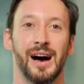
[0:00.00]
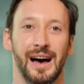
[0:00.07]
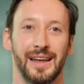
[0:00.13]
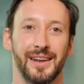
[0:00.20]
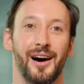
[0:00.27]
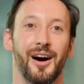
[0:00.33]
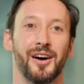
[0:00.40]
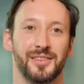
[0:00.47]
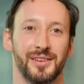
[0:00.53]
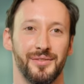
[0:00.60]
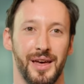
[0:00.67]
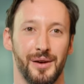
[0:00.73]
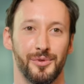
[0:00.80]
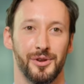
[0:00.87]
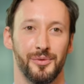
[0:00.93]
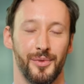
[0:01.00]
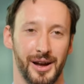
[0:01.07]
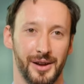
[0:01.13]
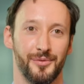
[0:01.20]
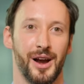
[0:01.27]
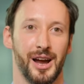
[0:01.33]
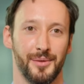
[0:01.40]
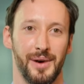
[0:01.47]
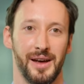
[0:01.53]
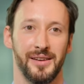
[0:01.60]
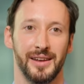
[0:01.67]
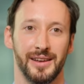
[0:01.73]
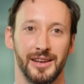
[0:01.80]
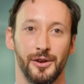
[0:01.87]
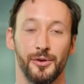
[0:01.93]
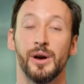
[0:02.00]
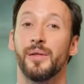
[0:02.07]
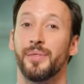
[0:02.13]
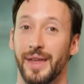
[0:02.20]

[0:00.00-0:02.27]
and ask if they wouldn't mind recommending you.